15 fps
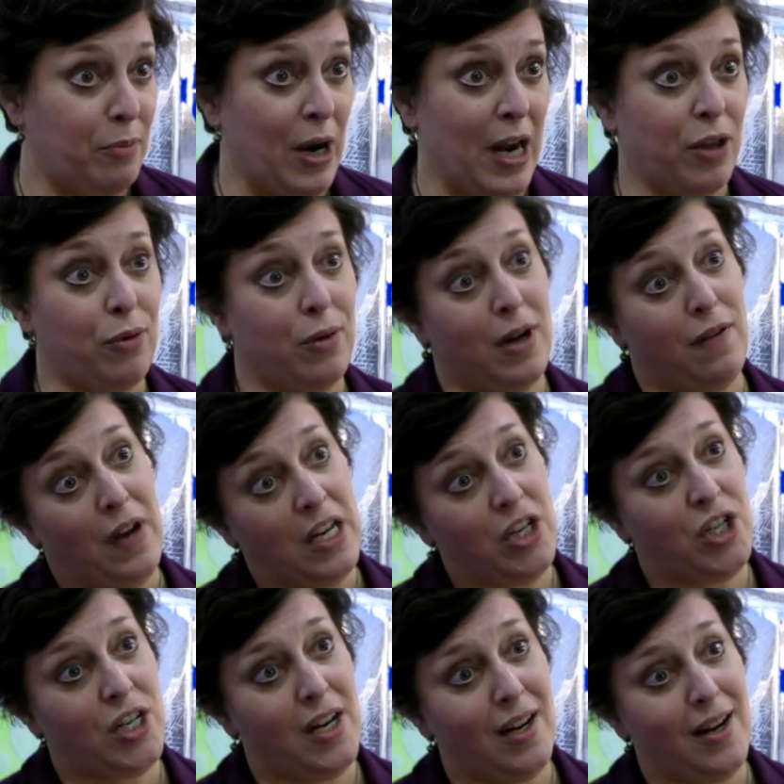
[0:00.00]
breakthrough
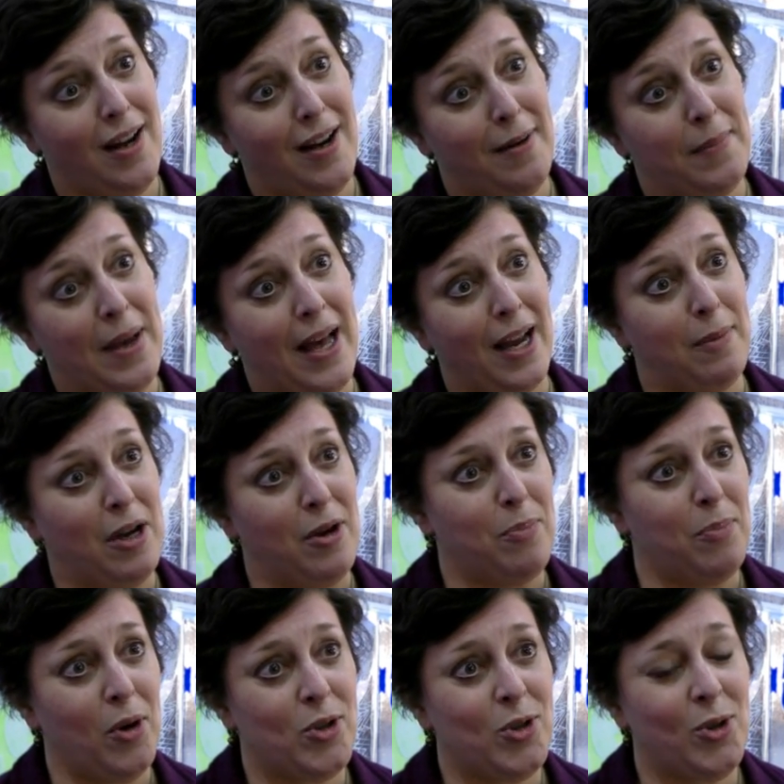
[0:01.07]
innovation in
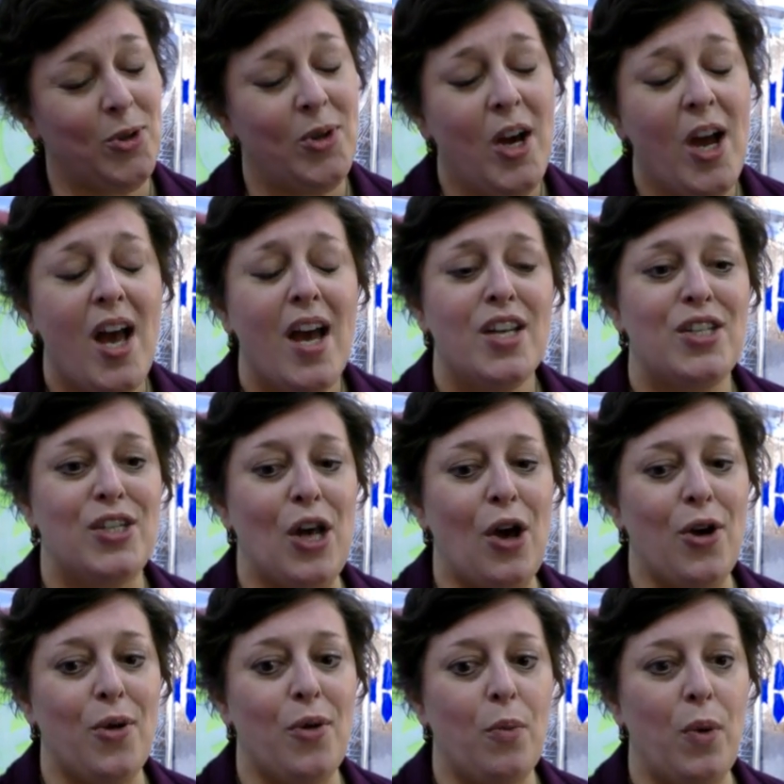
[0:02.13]
aluminium bottle.
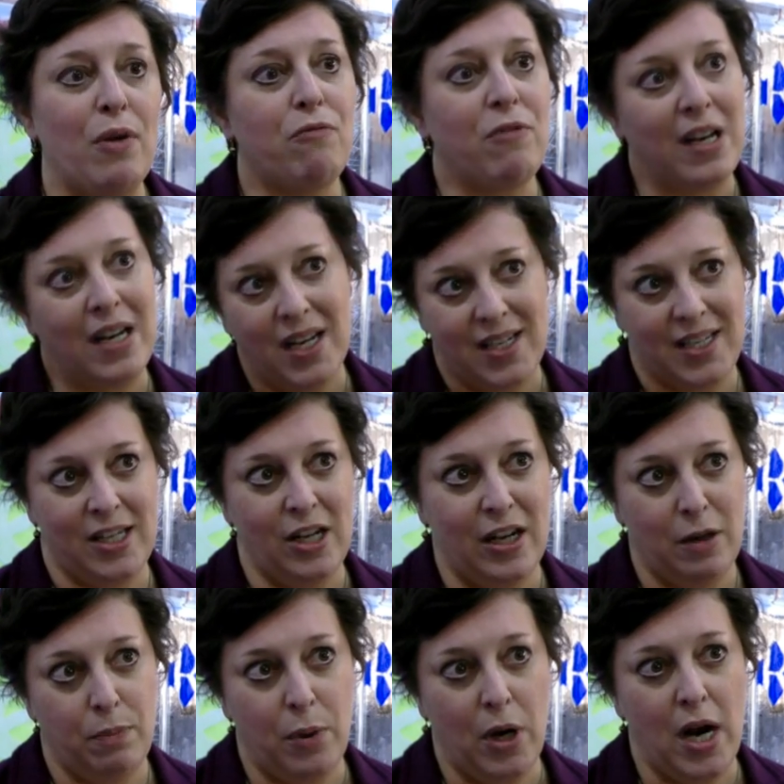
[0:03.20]
So we're really
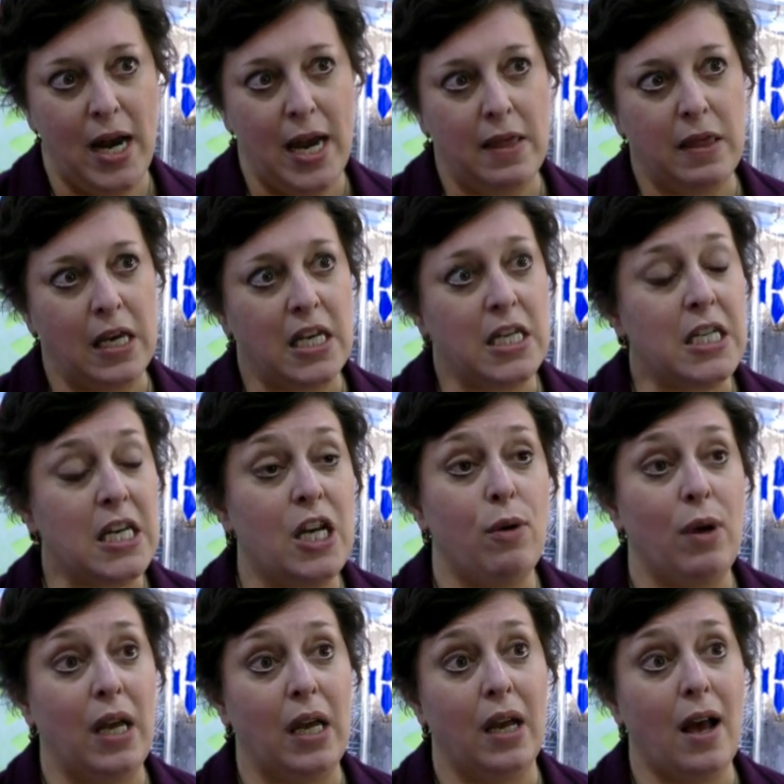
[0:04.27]
excited by the
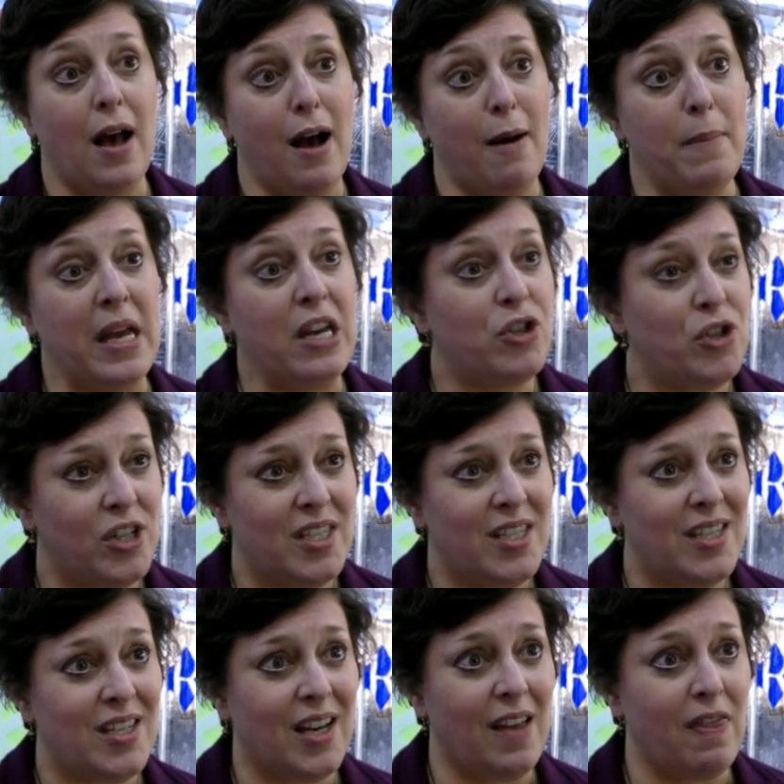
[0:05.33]
continuing
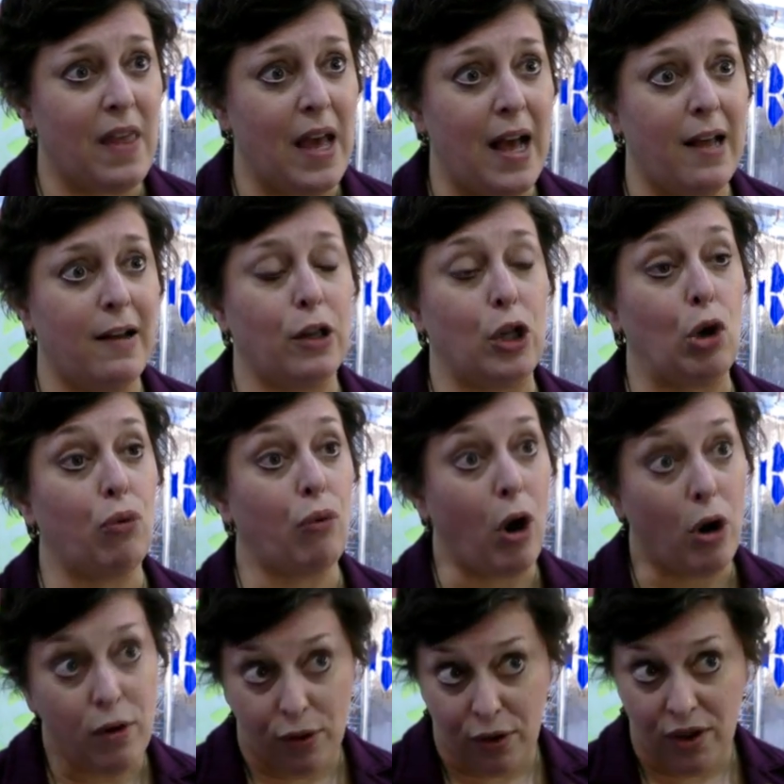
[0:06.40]
interest in that, the
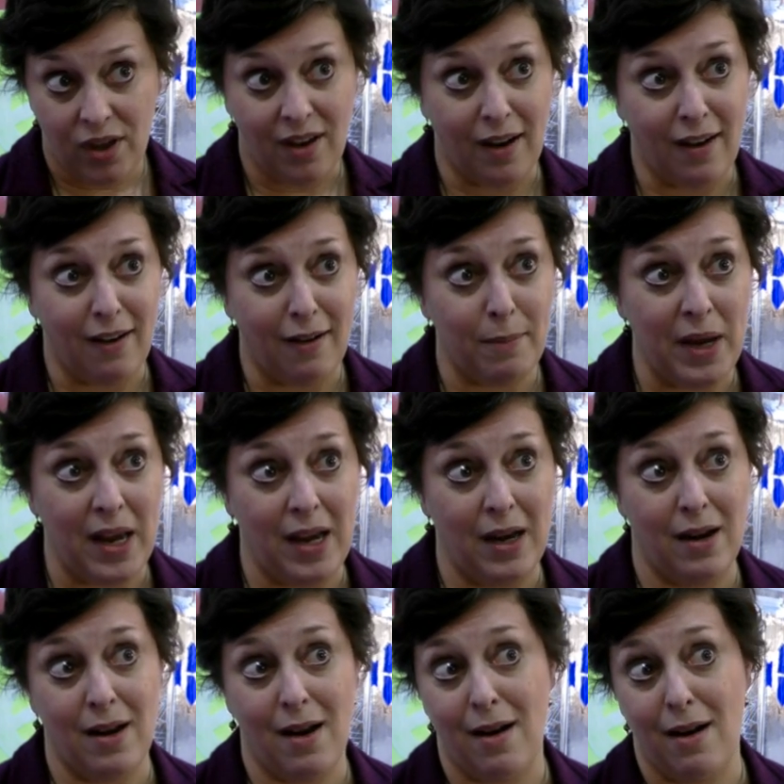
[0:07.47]
growth
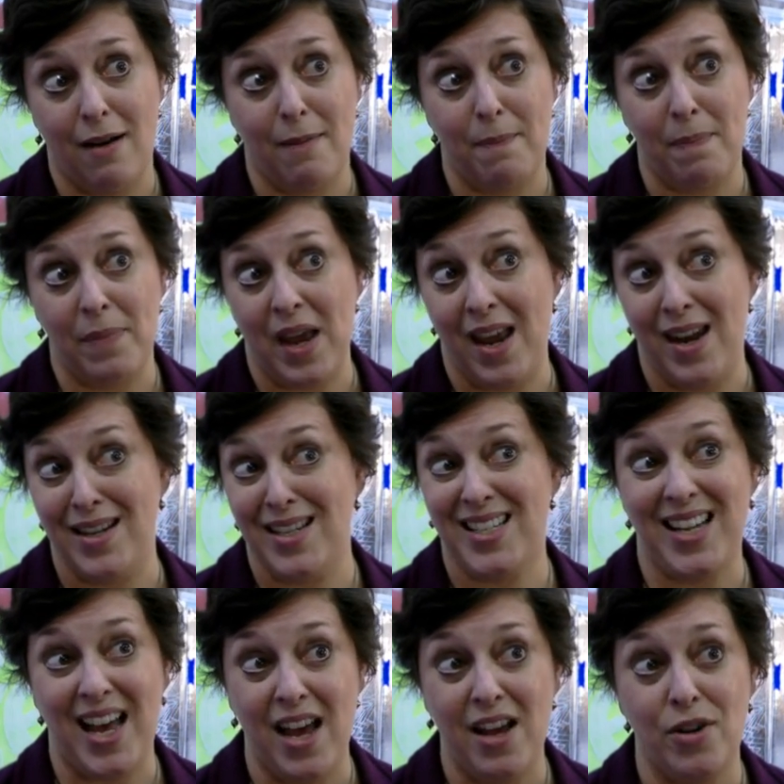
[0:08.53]
in
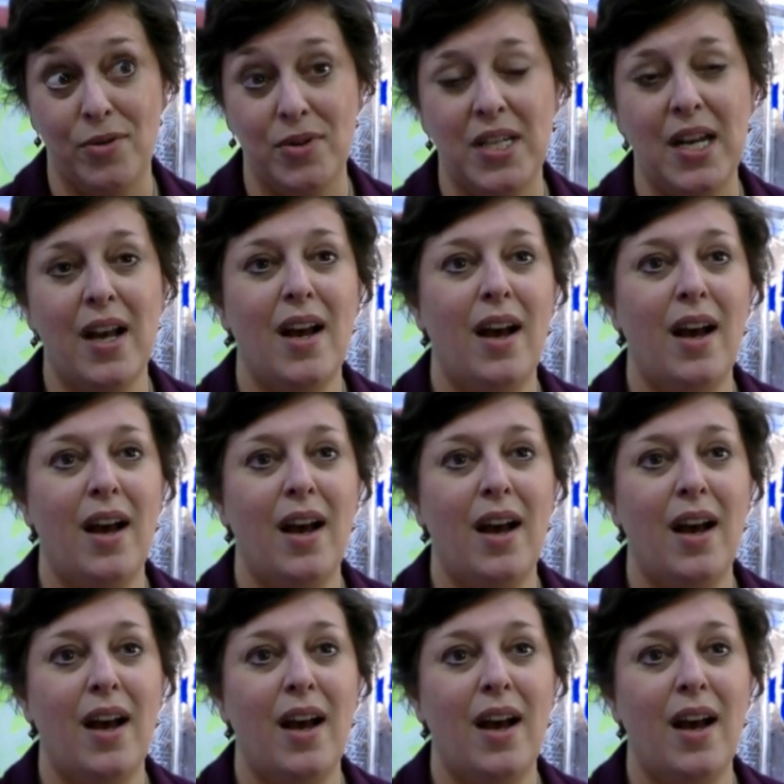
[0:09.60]
sales.